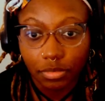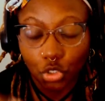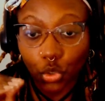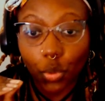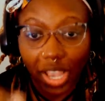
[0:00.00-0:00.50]

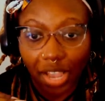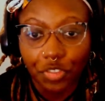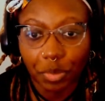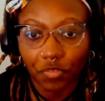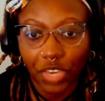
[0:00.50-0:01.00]
You will have
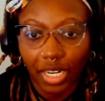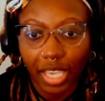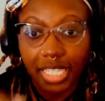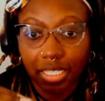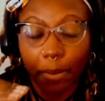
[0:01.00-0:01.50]
to be vetted
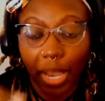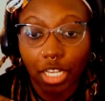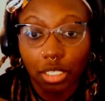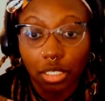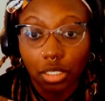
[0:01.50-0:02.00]
as
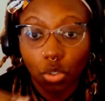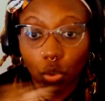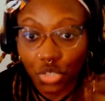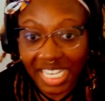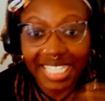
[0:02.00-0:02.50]
somebody
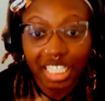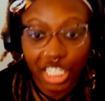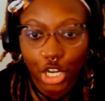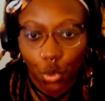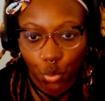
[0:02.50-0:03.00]
who needs to
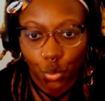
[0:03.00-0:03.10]
know.